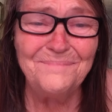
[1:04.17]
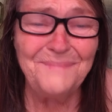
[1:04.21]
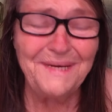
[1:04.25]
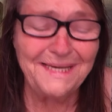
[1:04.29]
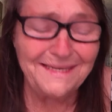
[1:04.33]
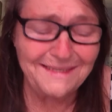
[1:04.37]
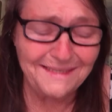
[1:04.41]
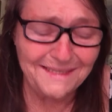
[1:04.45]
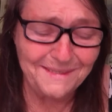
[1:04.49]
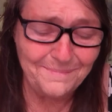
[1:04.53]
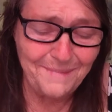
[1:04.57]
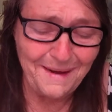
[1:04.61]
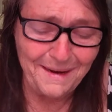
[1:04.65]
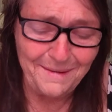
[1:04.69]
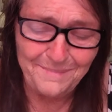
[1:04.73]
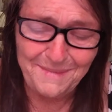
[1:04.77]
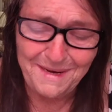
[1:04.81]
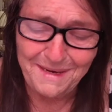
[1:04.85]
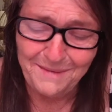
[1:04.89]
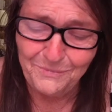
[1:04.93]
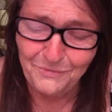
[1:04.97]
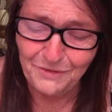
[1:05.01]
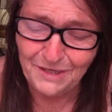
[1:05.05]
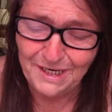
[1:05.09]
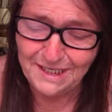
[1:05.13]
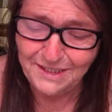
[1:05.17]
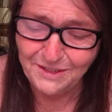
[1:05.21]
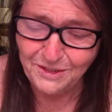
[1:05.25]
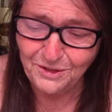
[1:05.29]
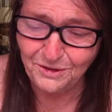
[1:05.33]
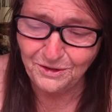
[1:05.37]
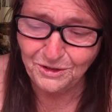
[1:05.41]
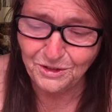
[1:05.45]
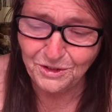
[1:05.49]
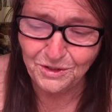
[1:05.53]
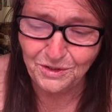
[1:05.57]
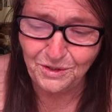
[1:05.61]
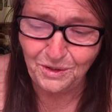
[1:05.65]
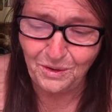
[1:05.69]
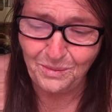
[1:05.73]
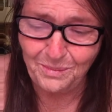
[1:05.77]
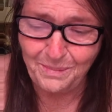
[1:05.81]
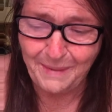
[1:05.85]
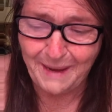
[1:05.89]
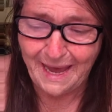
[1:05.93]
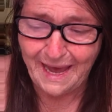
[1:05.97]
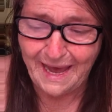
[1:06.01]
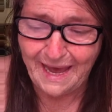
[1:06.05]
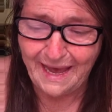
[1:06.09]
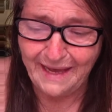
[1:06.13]
because my memories are so
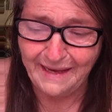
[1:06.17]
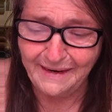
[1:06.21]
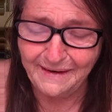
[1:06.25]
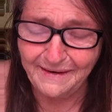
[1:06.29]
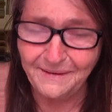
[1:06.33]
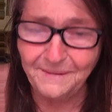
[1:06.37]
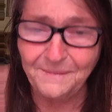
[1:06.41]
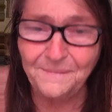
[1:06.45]
bad.